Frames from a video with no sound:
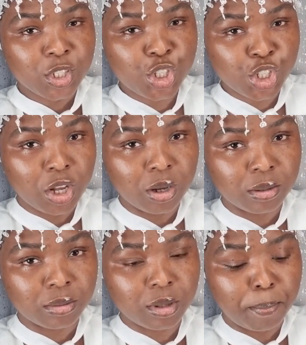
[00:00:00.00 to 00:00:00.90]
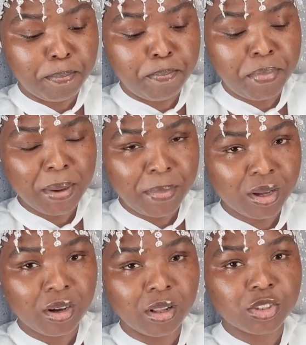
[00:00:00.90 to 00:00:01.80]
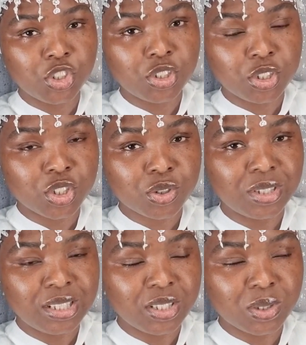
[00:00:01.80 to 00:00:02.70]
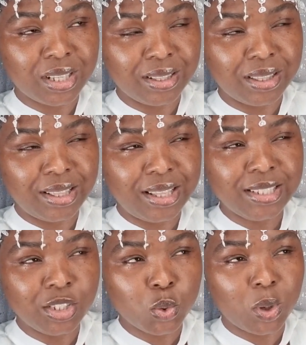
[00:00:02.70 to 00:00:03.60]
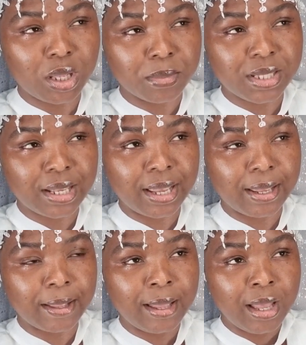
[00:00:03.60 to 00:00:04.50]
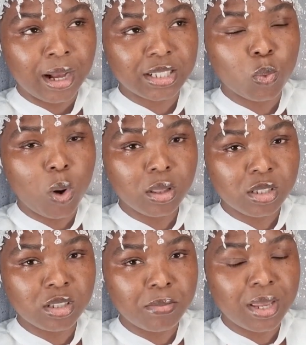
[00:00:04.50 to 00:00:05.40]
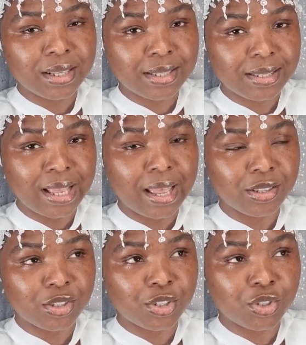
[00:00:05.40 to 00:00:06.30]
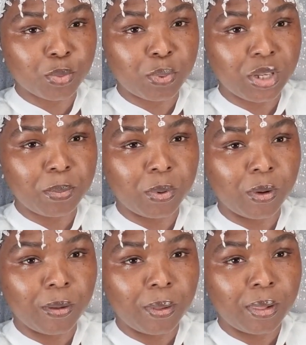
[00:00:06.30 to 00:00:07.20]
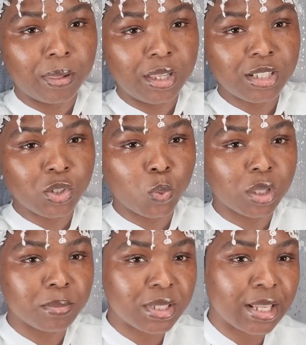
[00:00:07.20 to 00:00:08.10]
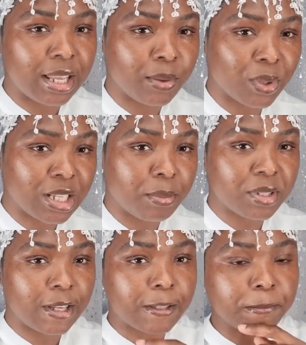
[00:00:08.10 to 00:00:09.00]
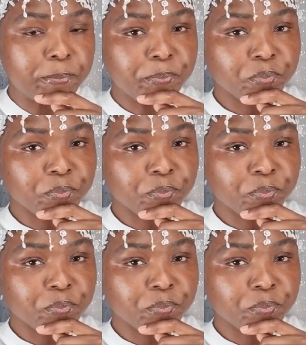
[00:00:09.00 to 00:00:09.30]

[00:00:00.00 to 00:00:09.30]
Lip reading: Son, the biblical Jesus, this is, listen to what I'm saying, because I want this to make sense to people. Listen to what I'm saying. What time is it?